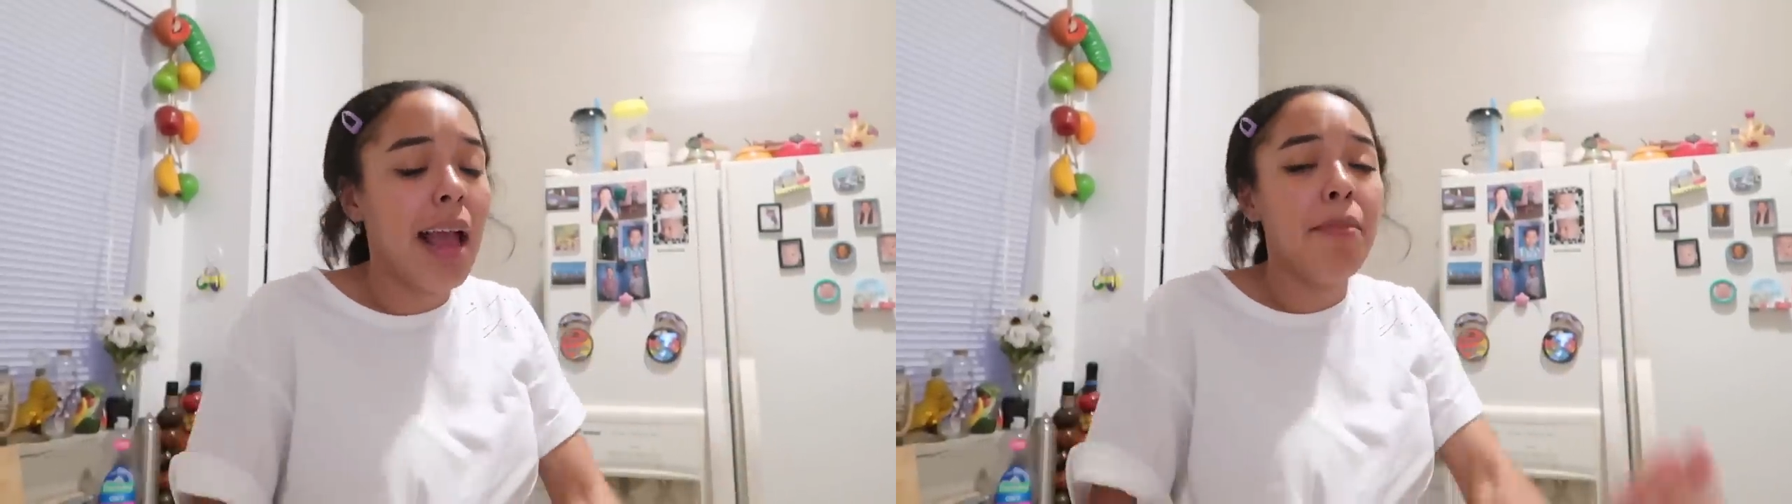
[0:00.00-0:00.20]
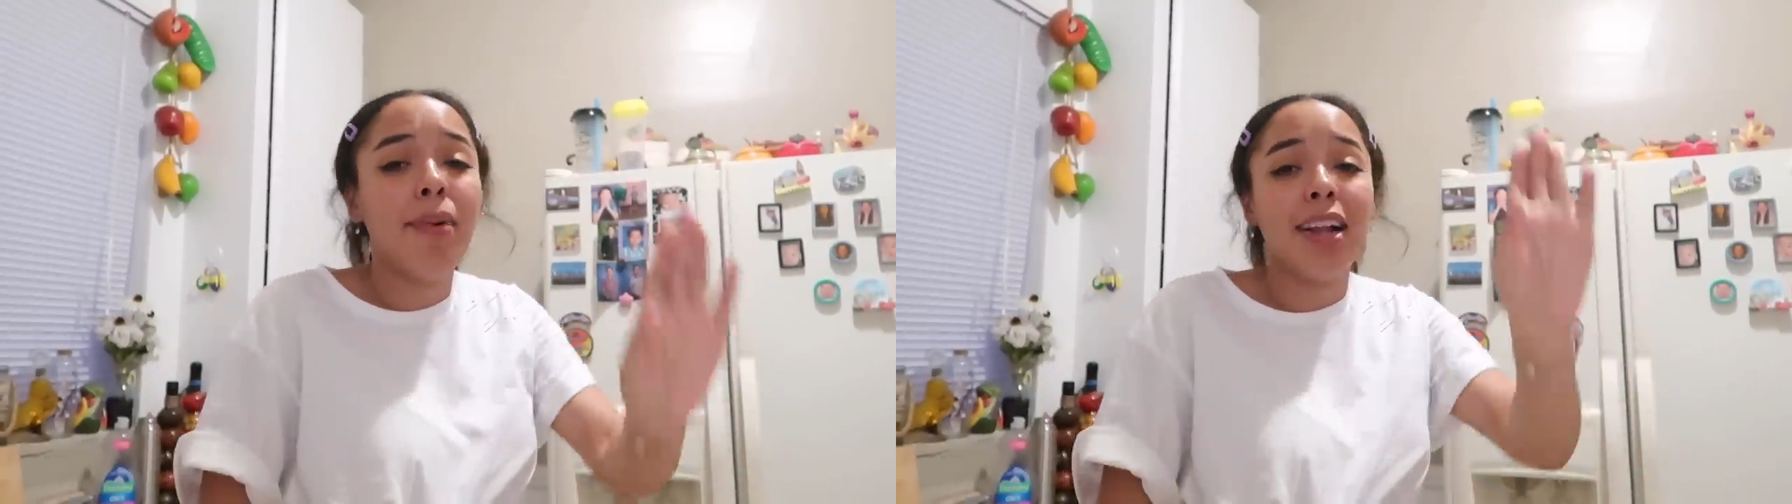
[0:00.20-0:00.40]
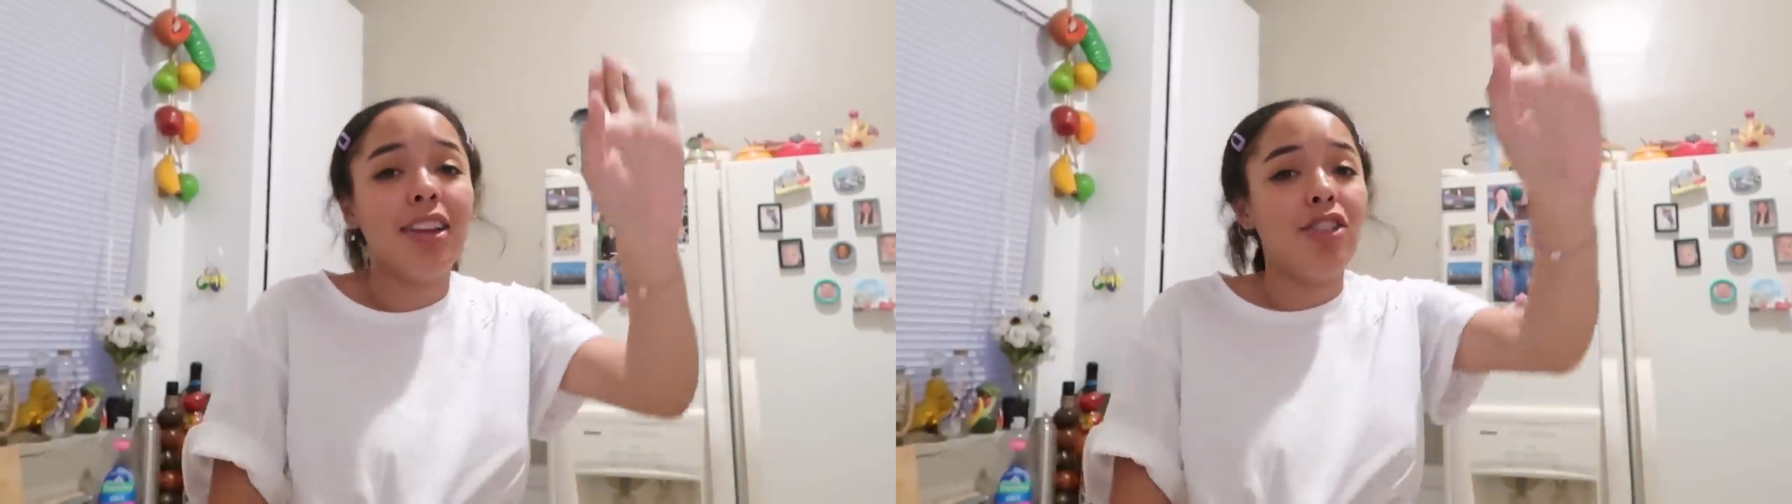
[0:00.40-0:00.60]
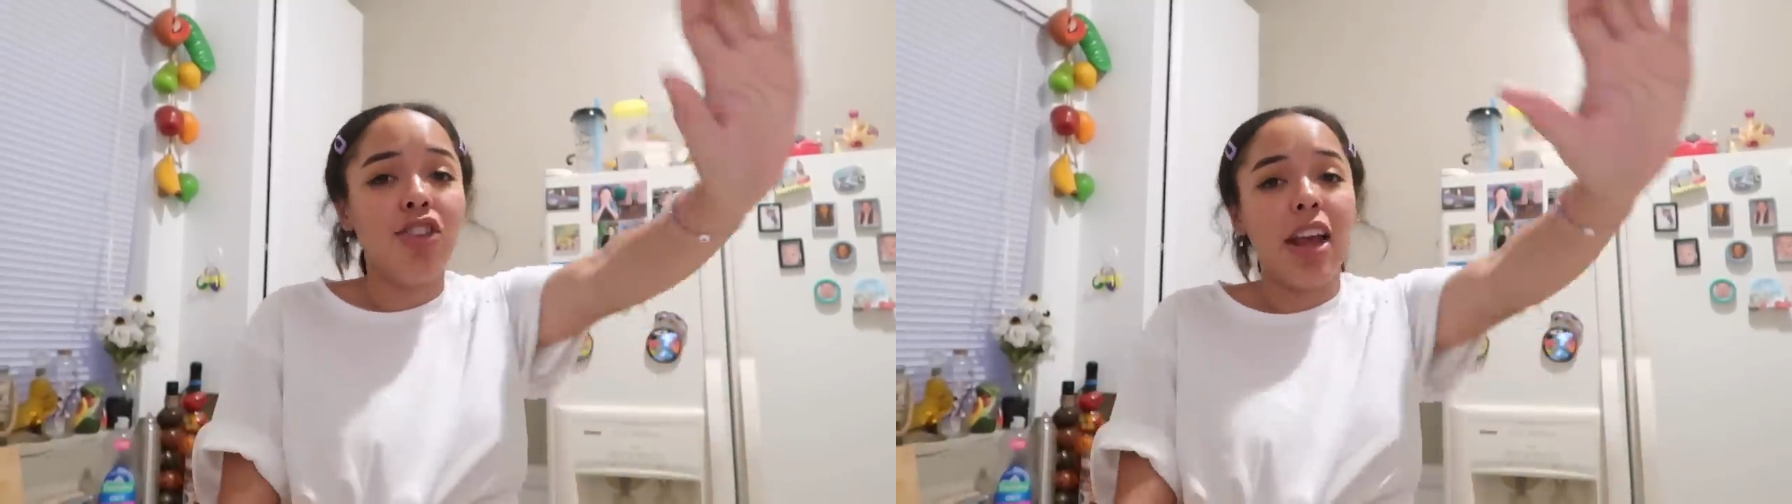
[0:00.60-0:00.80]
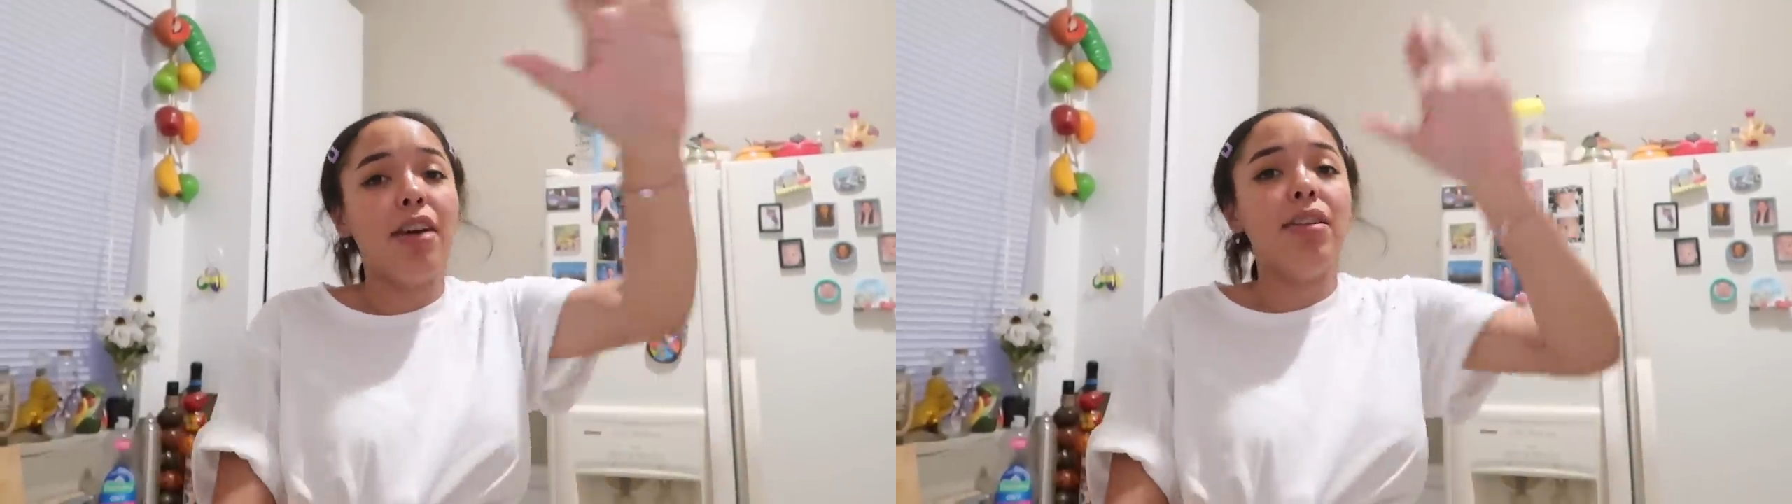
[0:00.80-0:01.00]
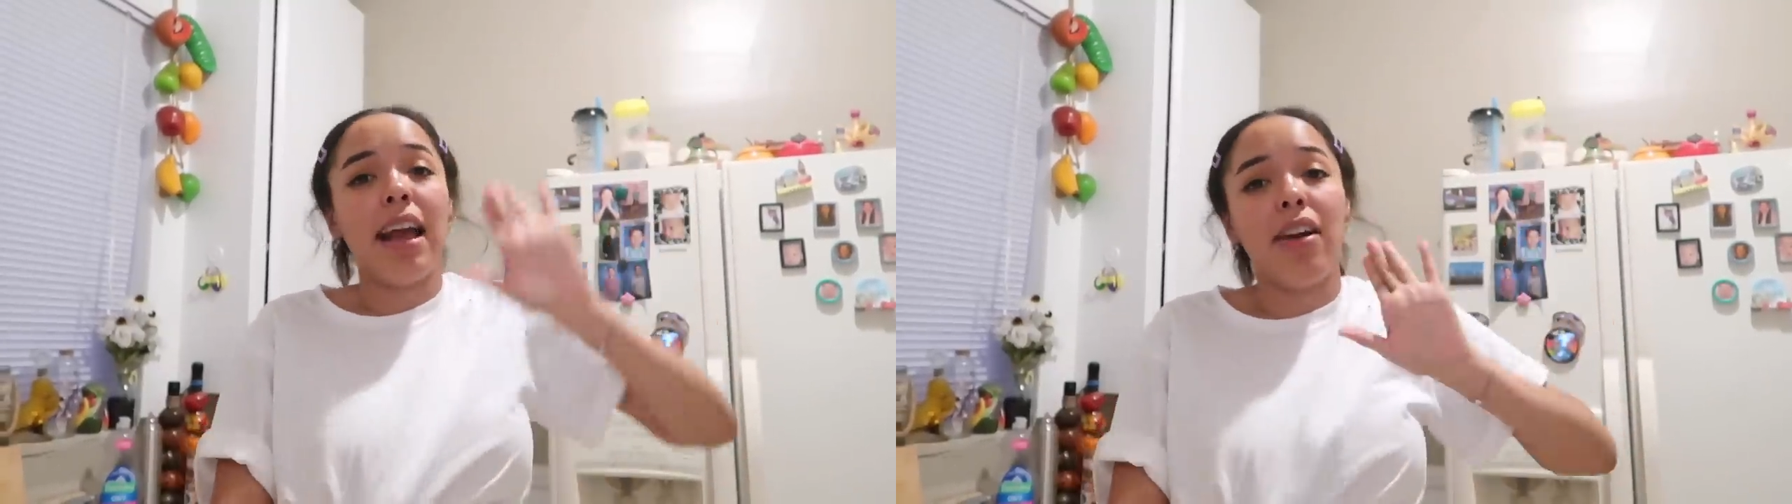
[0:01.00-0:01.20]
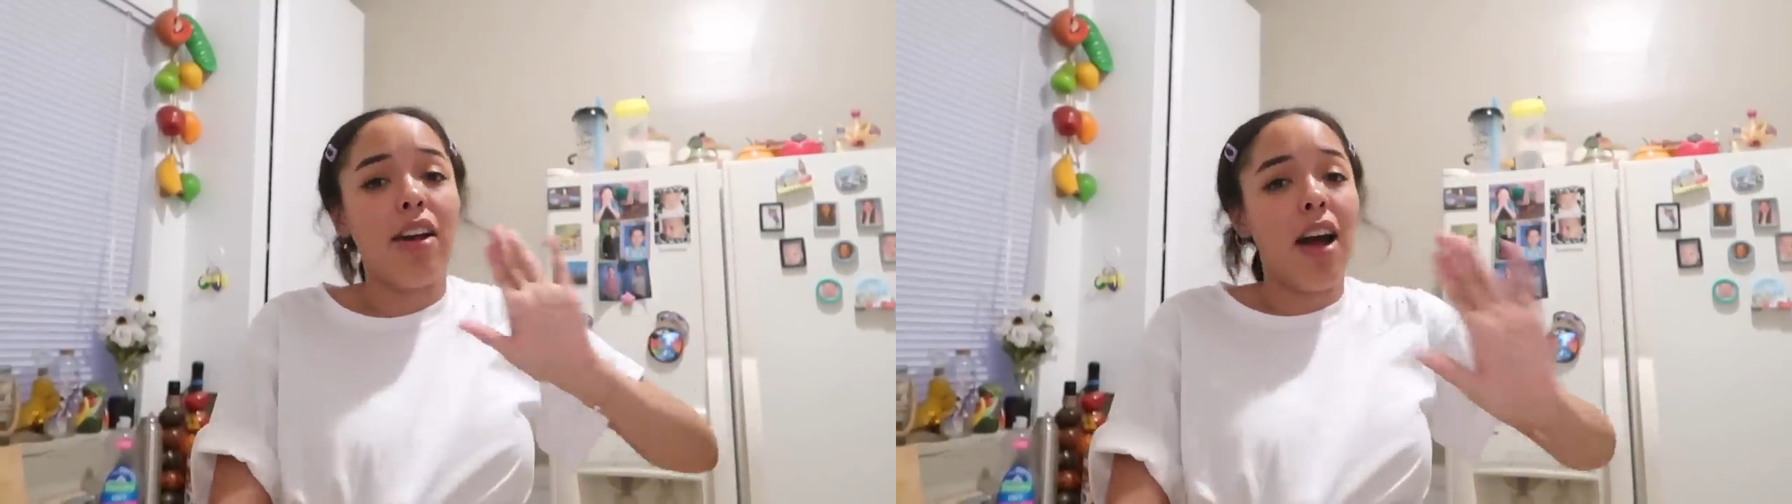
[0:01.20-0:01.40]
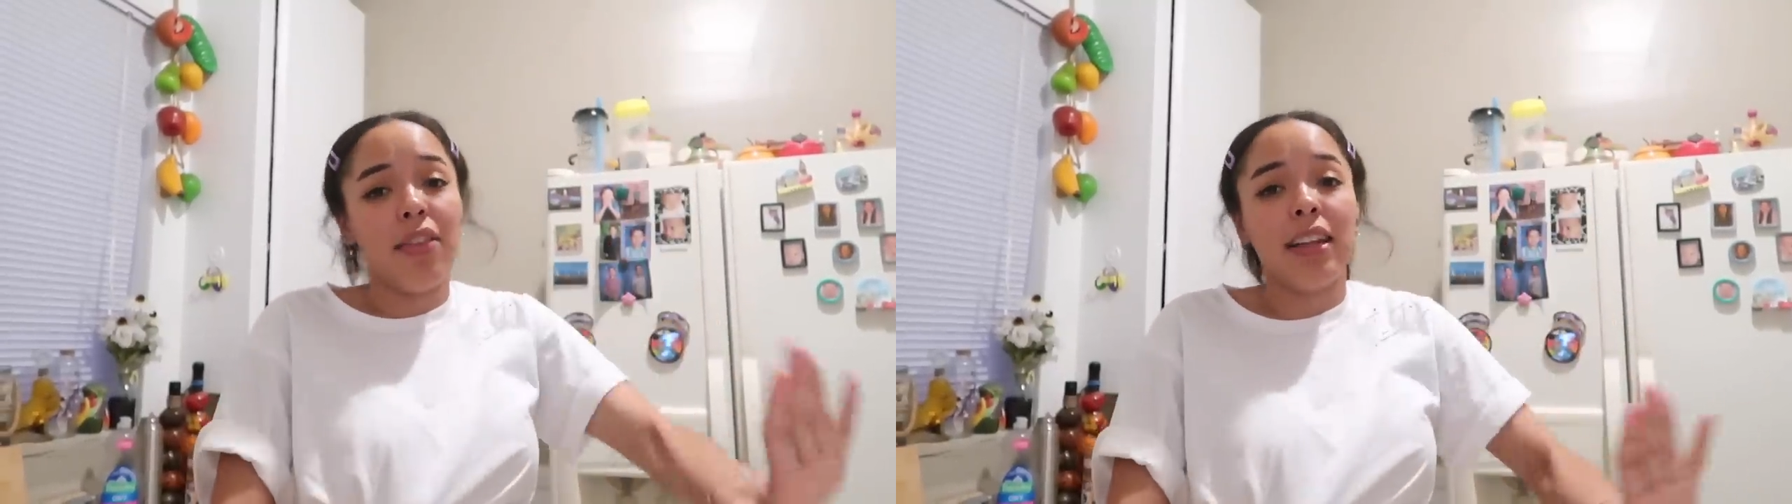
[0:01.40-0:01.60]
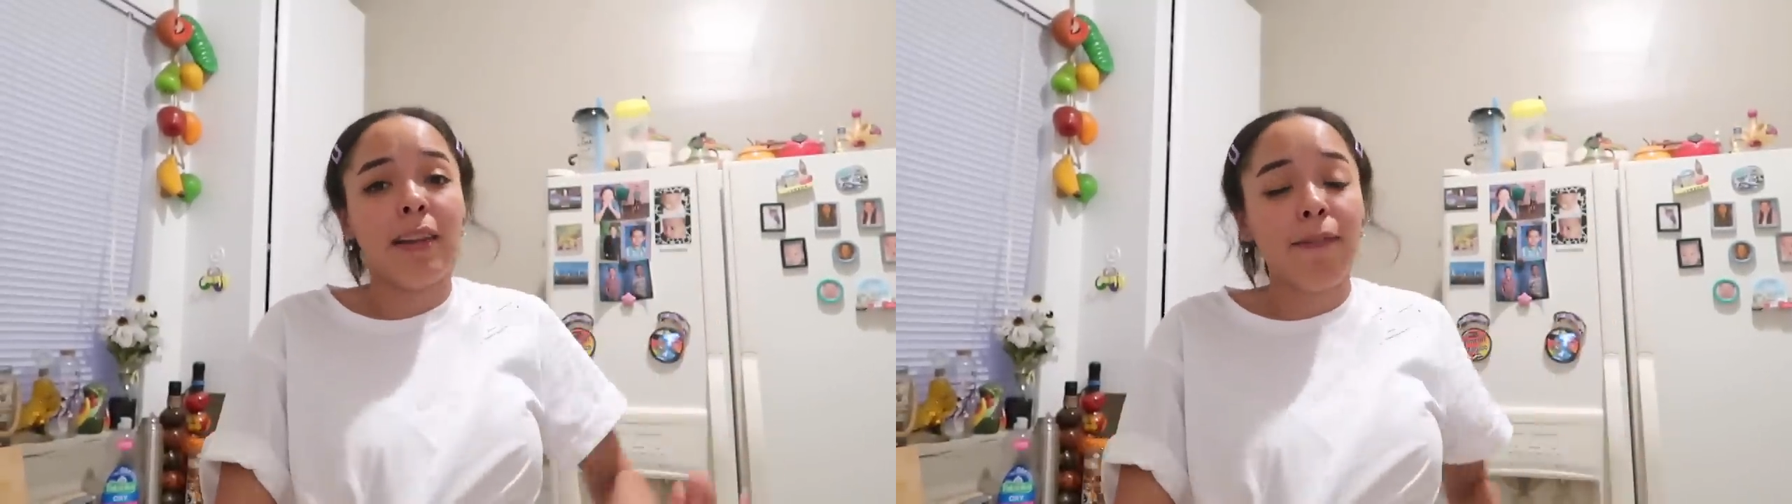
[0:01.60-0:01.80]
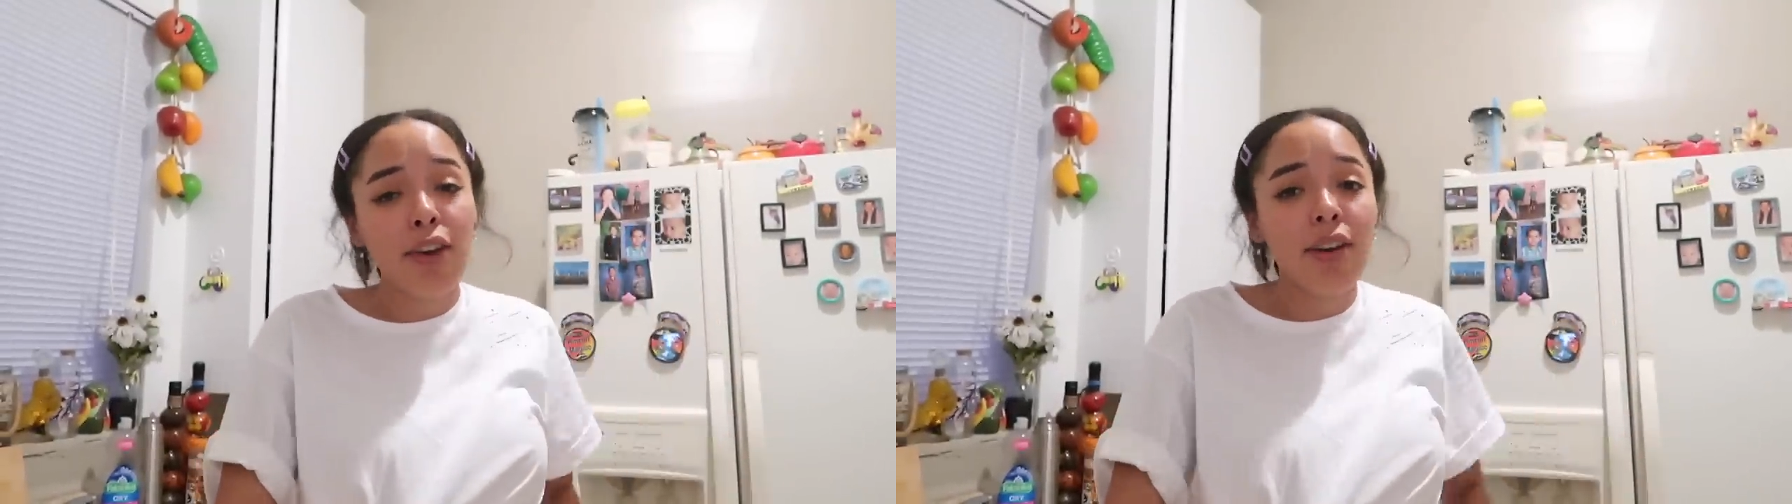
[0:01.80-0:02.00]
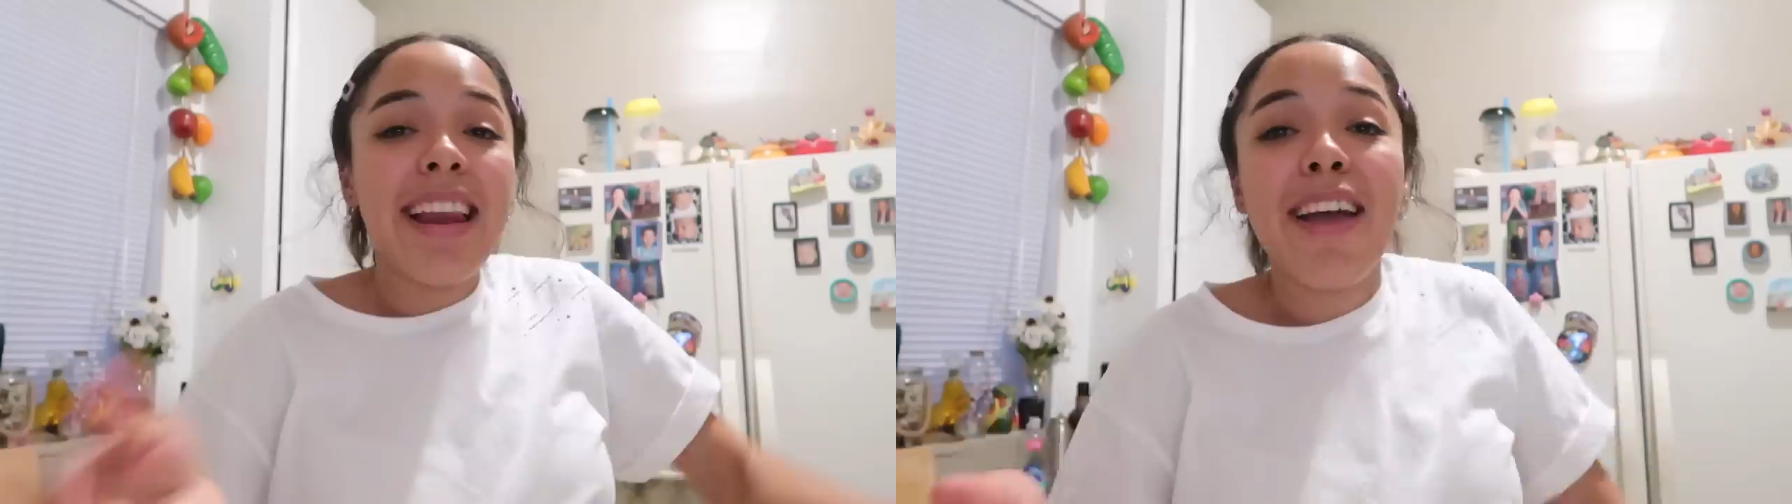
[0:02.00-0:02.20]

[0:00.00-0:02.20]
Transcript: I'm about to chow down on this food.